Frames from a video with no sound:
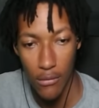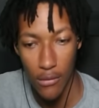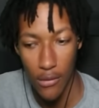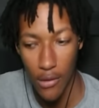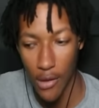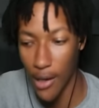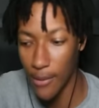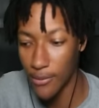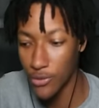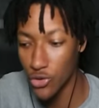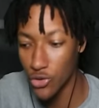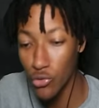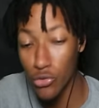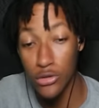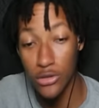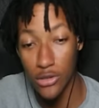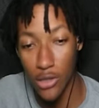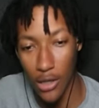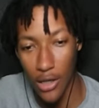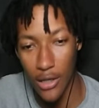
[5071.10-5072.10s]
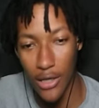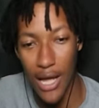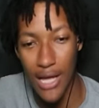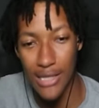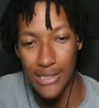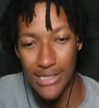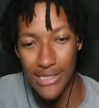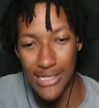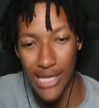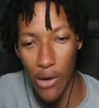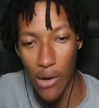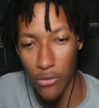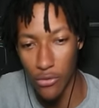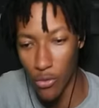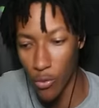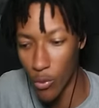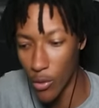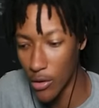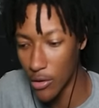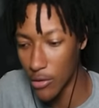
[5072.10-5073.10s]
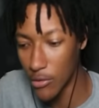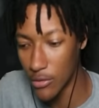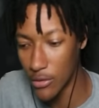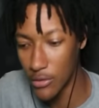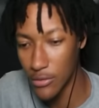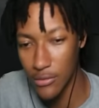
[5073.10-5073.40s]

I'm still stuck in that Zelda world.